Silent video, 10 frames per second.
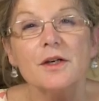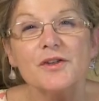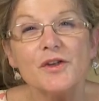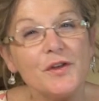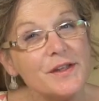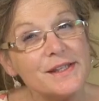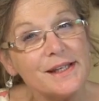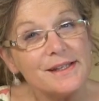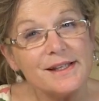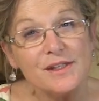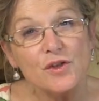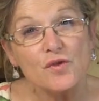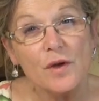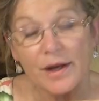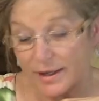So you can see as these are
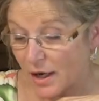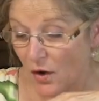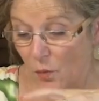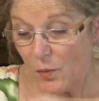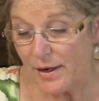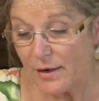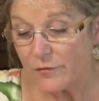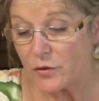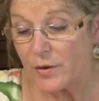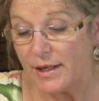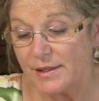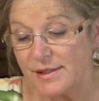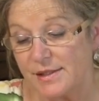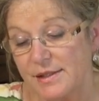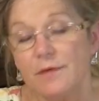drying, we have created
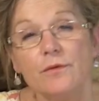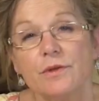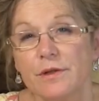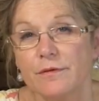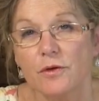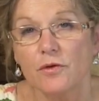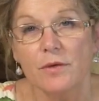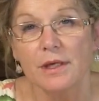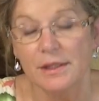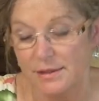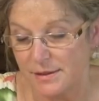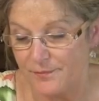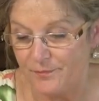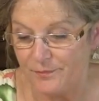several different greens.